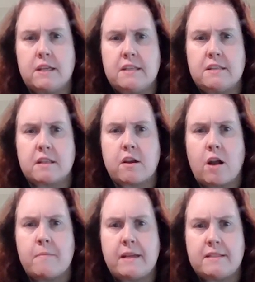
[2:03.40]
you can easily
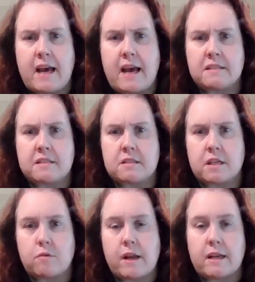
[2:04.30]
automate tasks
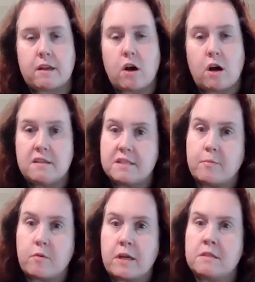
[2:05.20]
like creating call
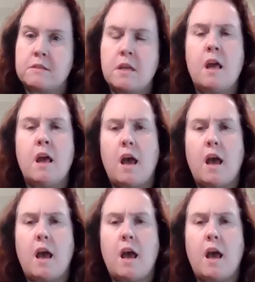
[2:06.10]
summaries,